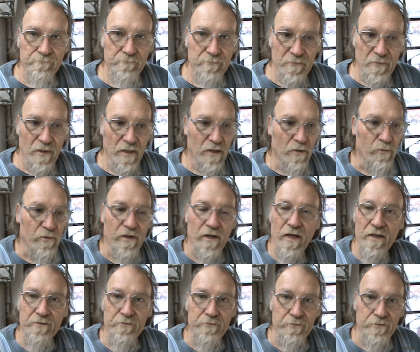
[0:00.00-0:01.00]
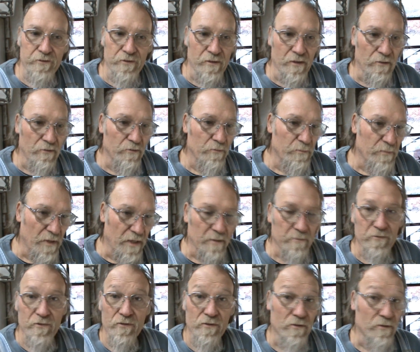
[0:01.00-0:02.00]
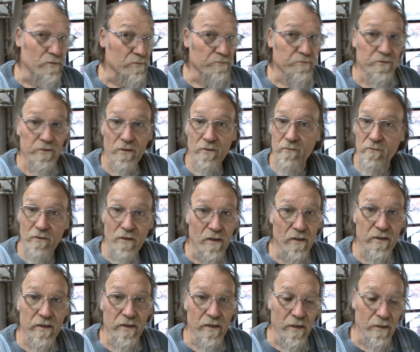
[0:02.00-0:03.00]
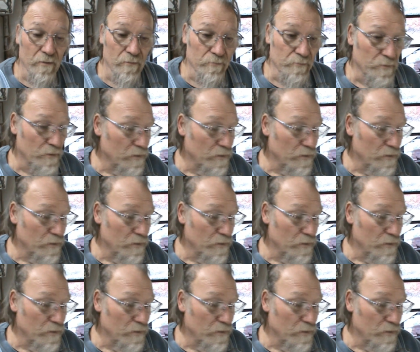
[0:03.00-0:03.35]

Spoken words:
liquid nitrogen on them. I'm just going to start rocking on